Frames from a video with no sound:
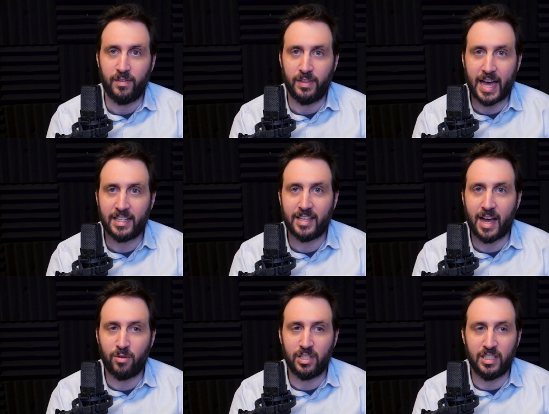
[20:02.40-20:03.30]
That's
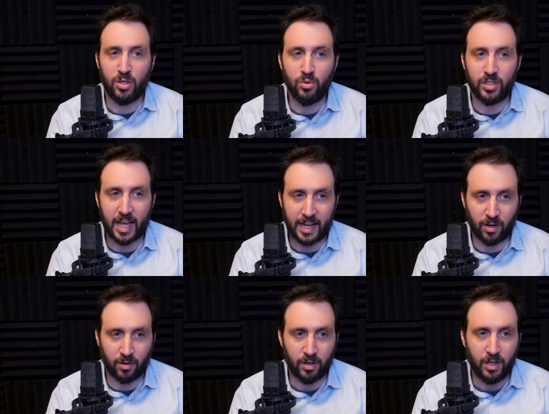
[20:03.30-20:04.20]
how to use
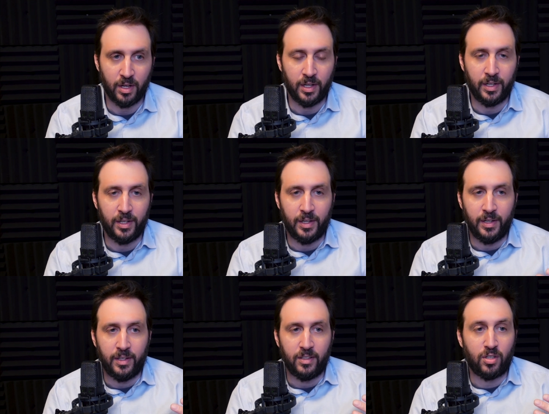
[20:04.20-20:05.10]
anger.
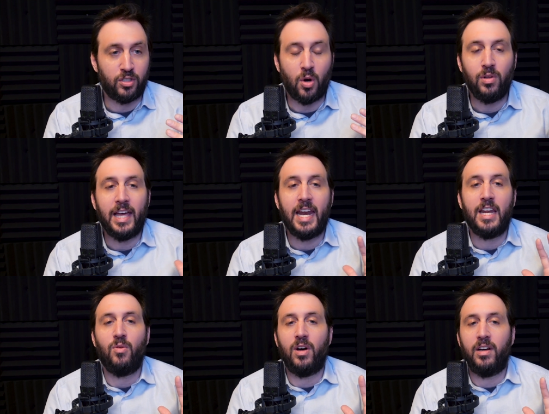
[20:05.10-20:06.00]
So don't let
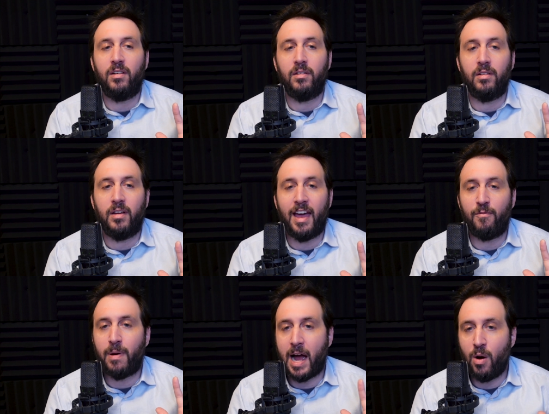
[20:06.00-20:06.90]
anyone
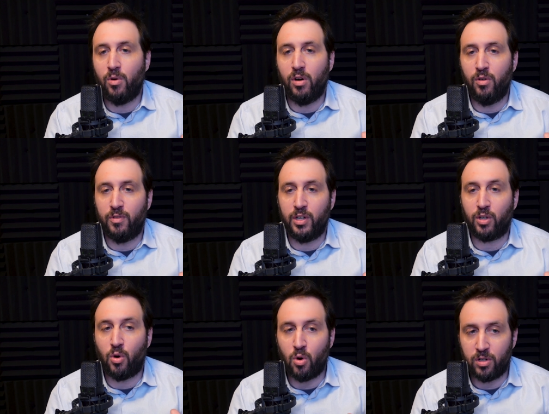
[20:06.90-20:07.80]
have power over your
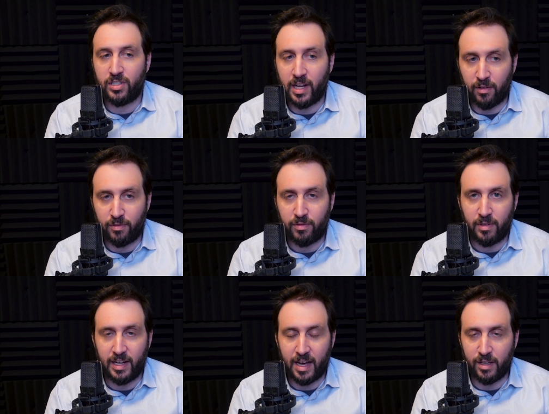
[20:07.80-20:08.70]
core self
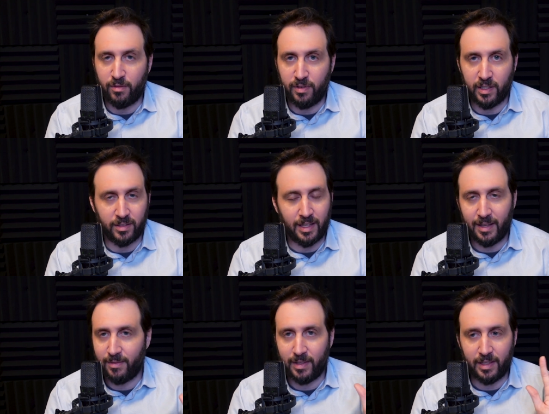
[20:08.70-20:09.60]
and how you feel. Uh,
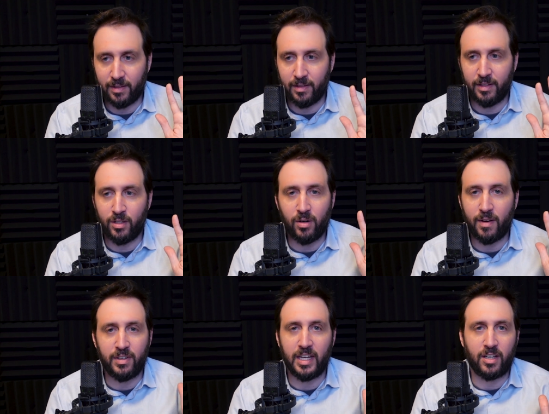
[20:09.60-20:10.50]
you don't
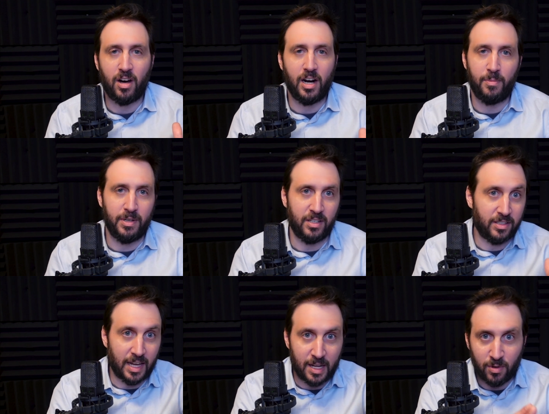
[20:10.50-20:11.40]
have to get caught up in
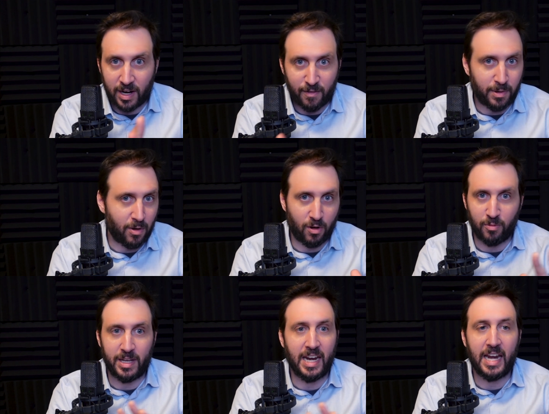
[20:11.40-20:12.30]
does anyone have power over
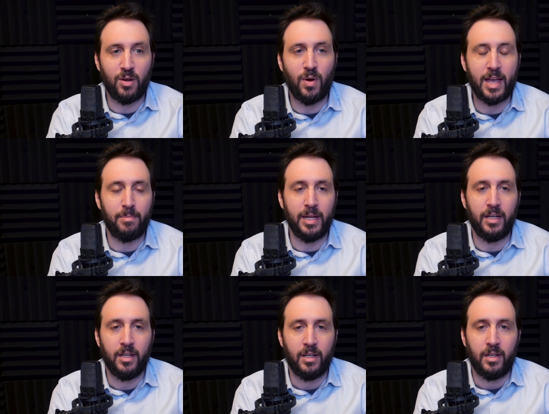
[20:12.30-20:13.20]
me in any way, but
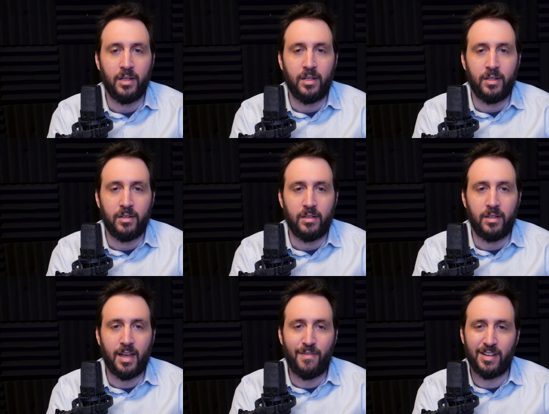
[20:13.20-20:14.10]

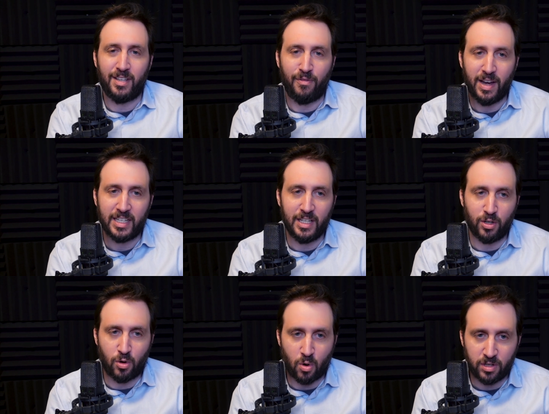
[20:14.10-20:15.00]
if it's affecting
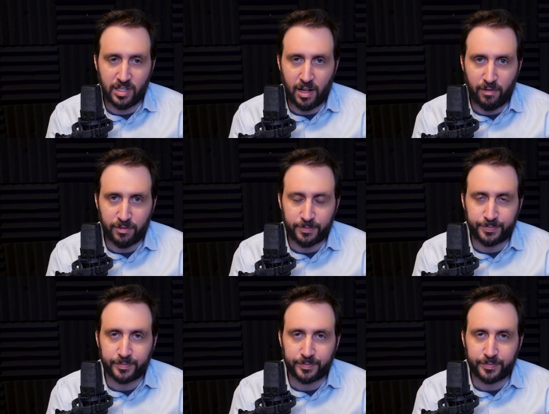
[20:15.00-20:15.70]
your core self,